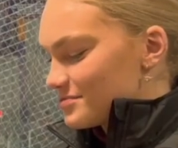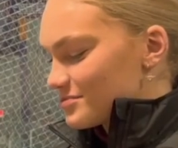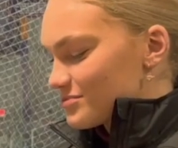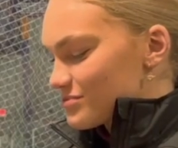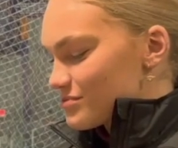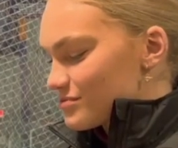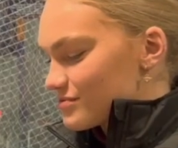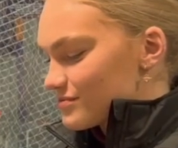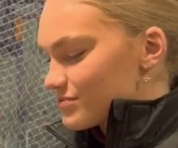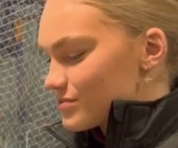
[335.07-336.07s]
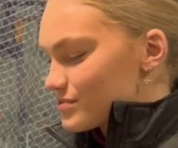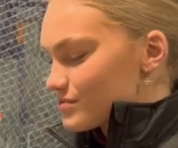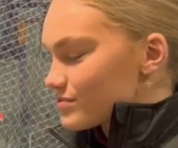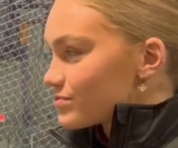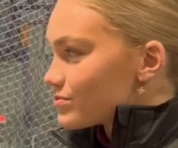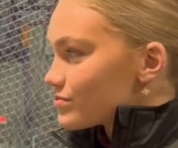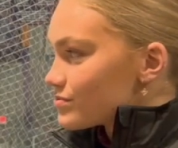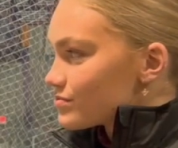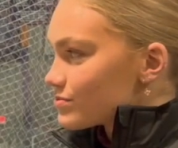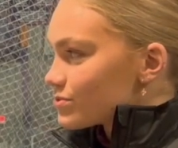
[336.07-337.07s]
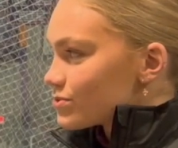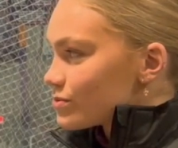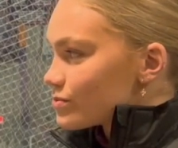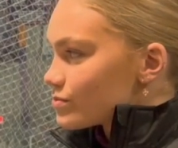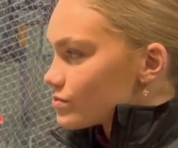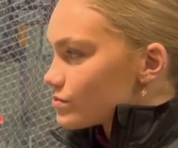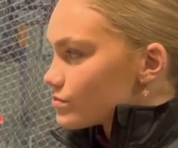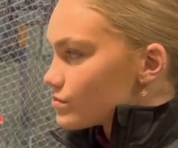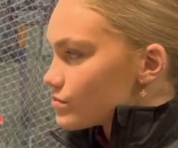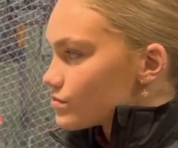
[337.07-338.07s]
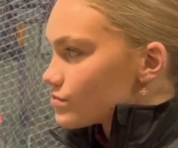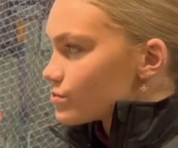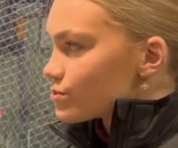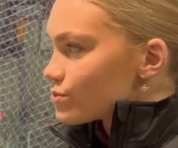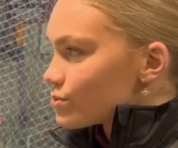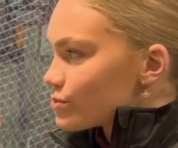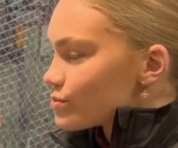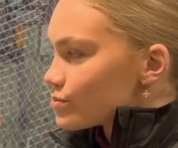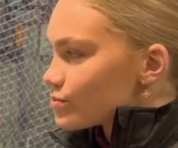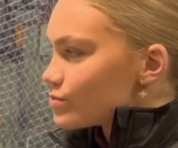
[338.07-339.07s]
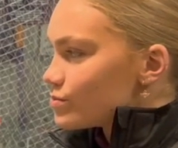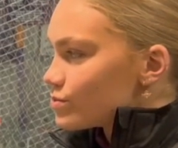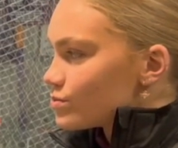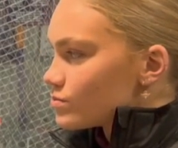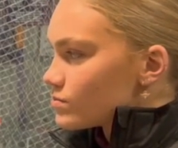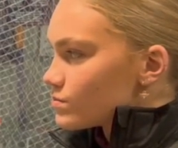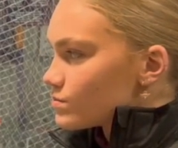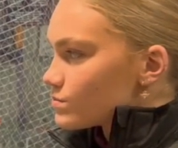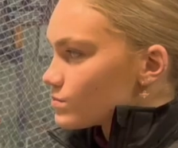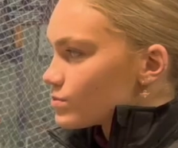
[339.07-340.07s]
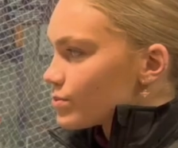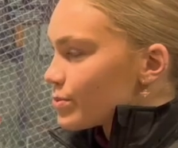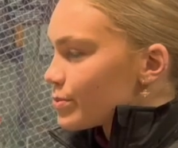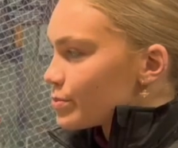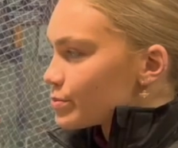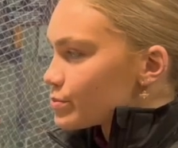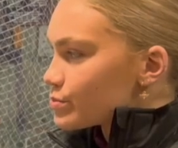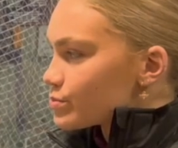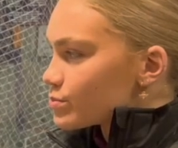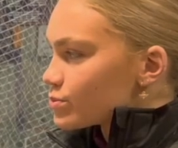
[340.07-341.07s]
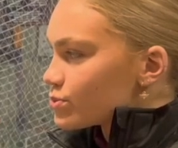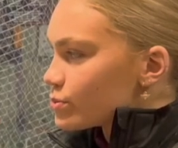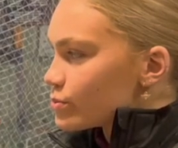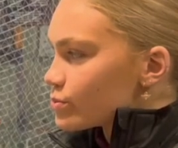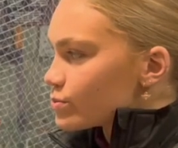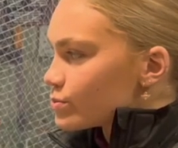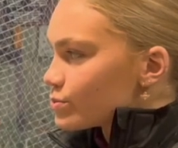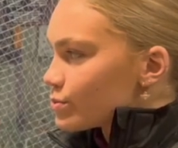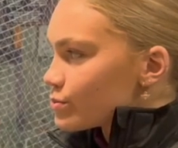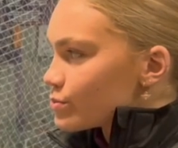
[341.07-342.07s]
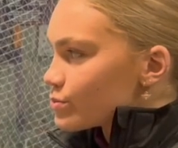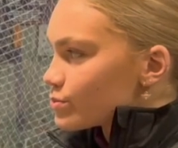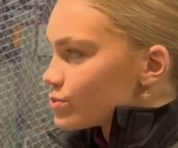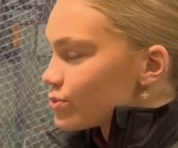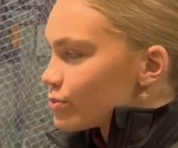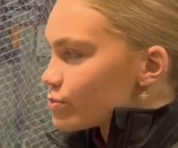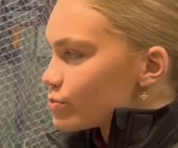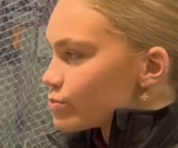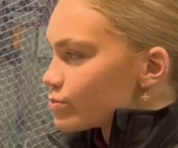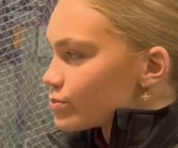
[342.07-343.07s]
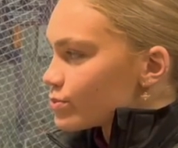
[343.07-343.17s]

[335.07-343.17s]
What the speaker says: (silent)